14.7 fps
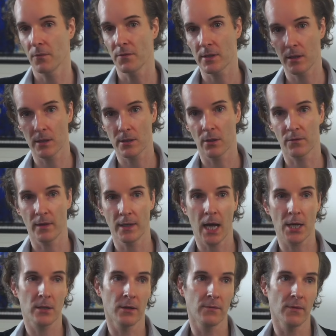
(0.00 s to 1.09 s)
obviously, that's not
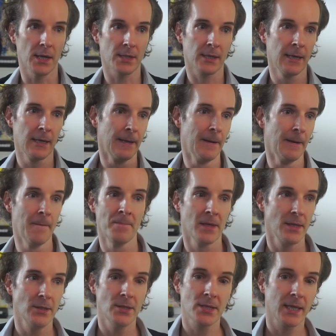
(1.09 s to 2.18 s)
financial advice.
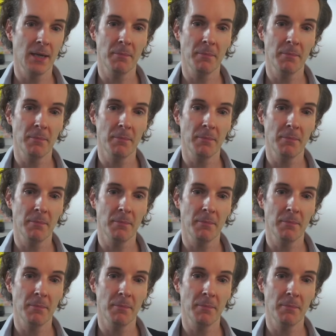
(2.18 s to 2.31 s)
You just